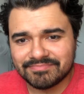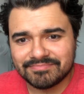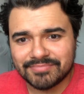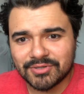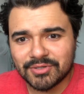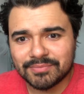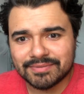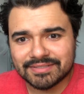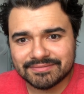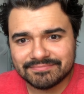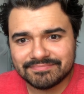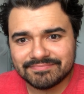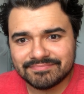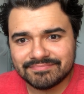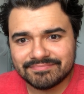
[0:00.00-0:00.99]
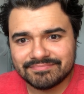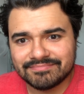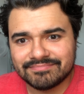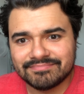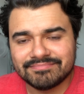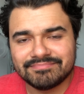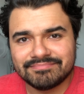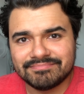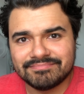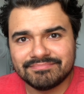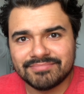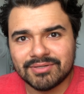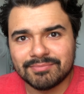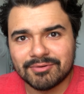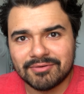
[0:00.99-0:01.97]
poop a,
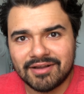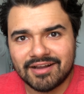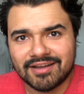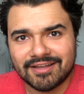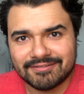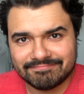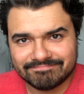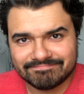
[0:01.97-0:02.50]
poop a rock.